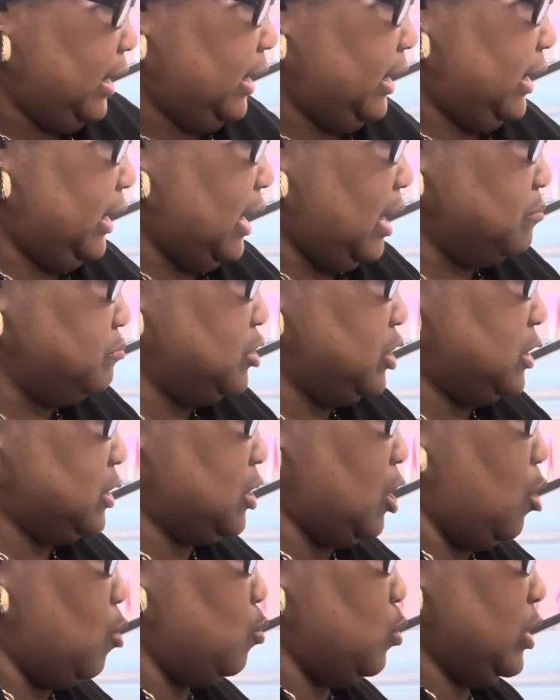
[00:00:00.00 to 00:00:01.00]
And I'm
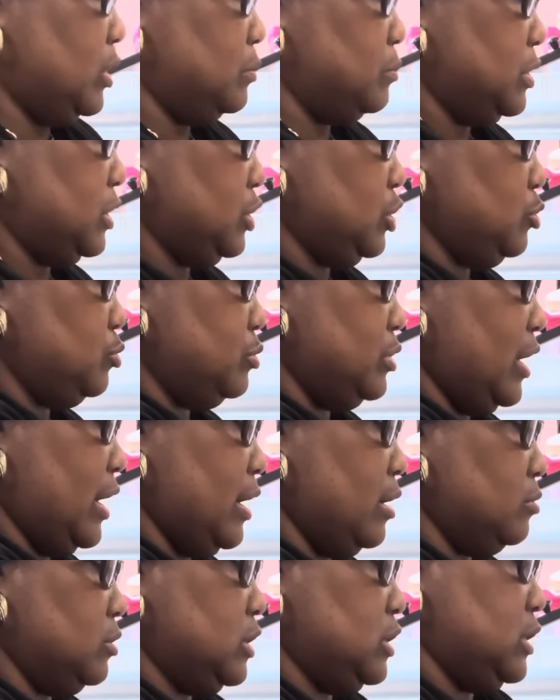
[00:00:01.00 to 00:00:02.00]
just going to, what I'm going to do
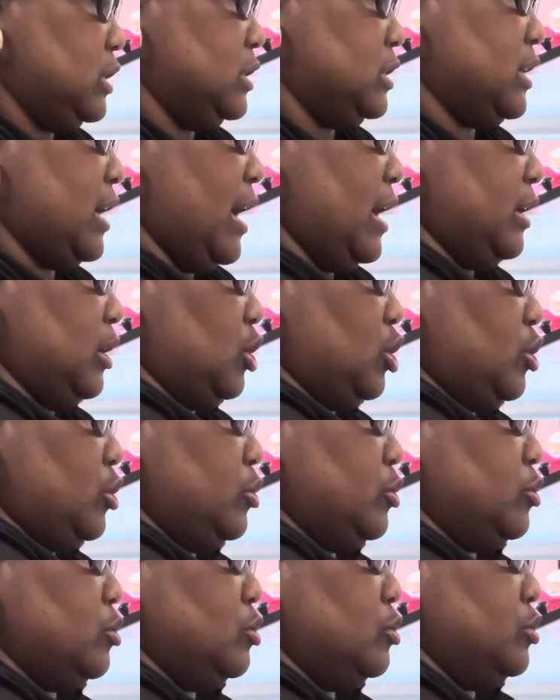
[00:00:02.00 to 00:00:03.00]
now is just kind of
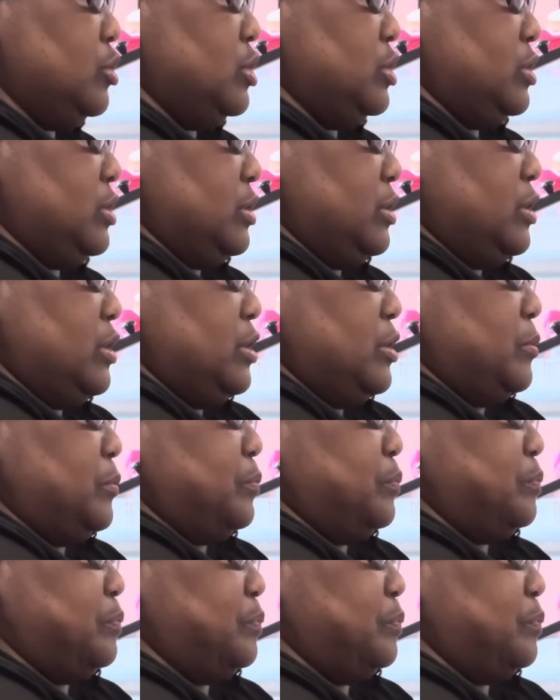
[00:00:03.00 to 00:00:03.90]
curl this up